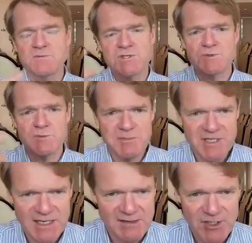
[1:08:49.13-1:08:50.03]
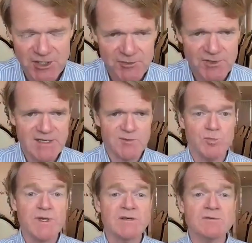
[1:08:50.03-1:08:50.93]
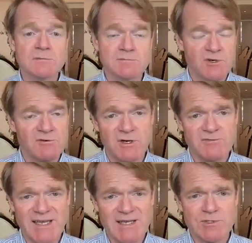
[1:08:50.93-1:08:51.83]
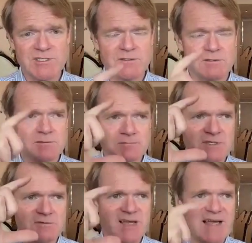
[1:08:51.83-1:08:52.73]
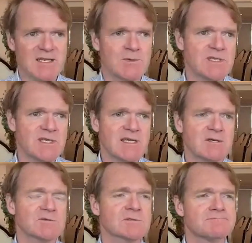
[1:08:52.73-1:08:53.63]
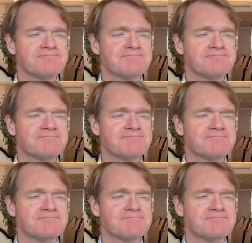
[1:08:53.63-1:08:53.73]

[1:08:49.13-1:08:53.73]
was maybe going to have £100,000 of equity or value in the house.